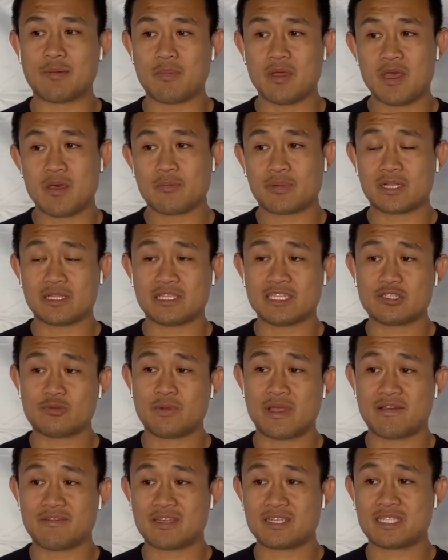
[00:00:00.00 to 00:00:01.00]
but at least we have
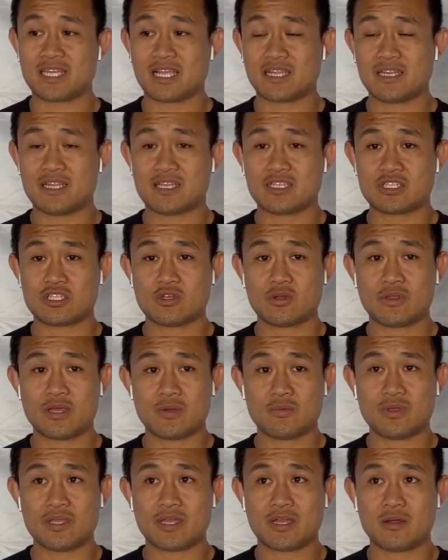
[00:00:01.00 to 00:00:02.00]
the technique so that we
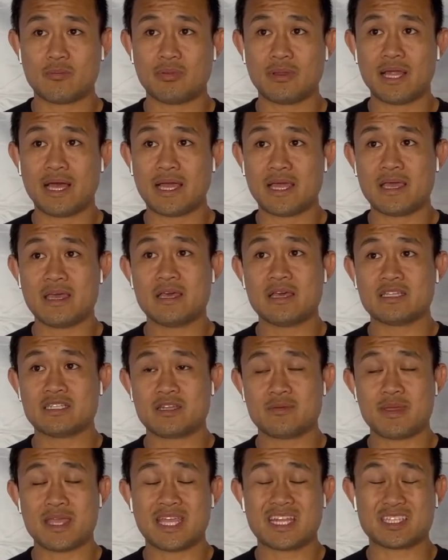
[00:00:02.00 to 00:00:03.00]
can apply to
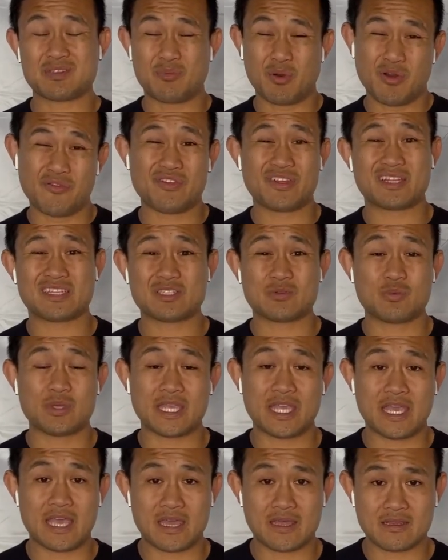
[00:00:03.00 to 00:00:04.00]
make it as perfect as we
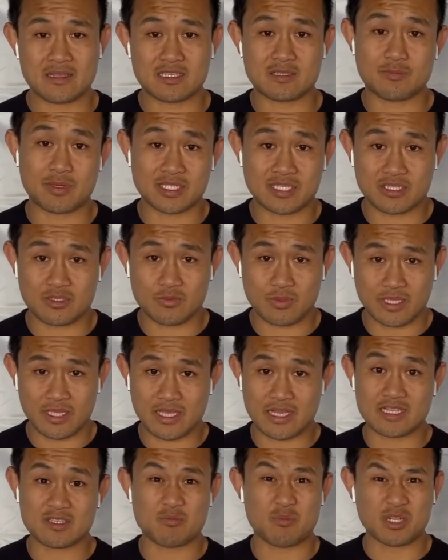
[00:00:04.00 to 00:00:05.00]
can, as best as we can,
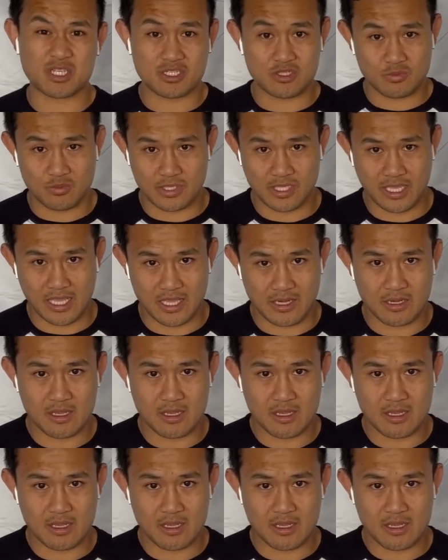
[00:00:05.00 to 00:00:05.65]
as much as we can.